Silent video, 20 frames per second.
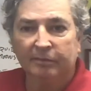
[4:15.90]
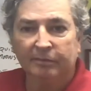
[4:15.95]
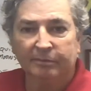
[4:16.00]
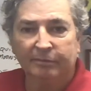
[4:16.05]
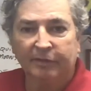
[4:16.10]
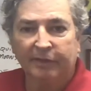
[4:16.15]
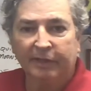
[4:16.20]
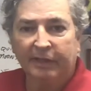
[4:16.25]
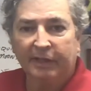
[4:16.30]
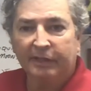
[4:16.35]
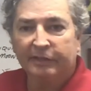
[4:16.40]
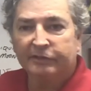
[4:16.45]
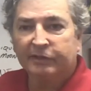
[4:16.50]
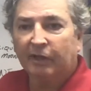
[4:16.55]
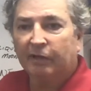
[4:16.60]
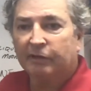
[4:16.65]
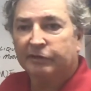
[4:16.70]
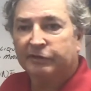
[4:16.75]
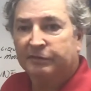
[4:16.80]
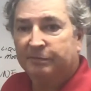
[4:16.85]
planets
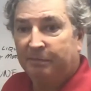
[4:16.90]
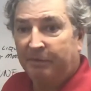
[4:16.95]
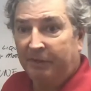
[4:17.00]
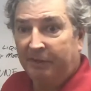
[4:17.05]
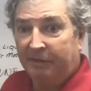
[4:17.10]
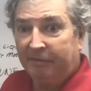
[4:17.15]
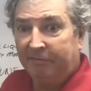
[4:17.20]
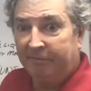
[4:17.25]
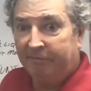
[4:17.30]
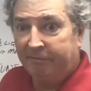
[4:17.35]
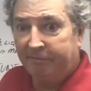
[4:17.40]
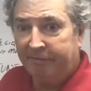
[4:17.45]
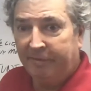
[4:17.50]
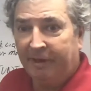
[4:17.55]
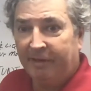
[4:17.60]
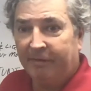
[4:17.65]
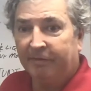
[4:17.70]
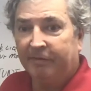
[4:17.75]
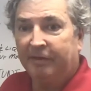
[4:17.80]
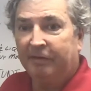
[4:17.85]
are spinning
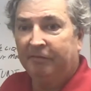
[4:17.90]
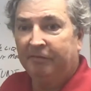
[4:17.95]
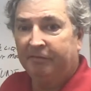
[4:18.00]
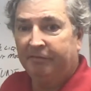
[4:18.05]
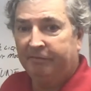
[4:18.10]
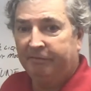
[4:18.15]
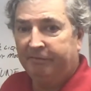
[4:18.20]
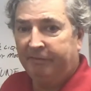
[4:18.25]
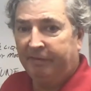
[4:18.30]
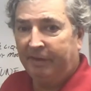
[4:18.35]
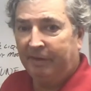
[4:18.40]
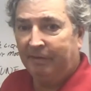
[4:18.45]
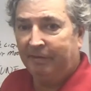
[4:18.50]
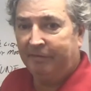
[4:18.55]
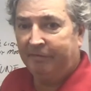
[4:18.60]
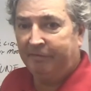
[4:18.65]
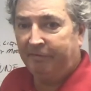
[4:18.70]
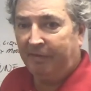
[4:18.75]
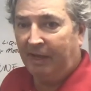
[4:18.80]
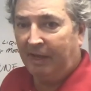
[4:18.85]
very, very
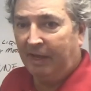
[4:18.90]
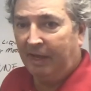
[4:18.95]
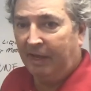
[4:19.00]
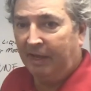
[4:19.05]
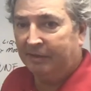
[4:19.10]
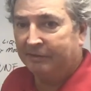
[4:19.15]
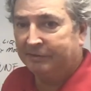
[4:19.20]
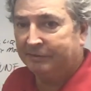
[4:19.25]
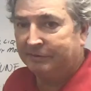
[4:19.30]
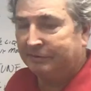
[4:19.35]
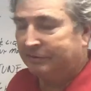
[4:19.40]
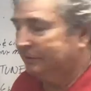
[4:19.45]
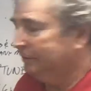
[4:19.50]
fast.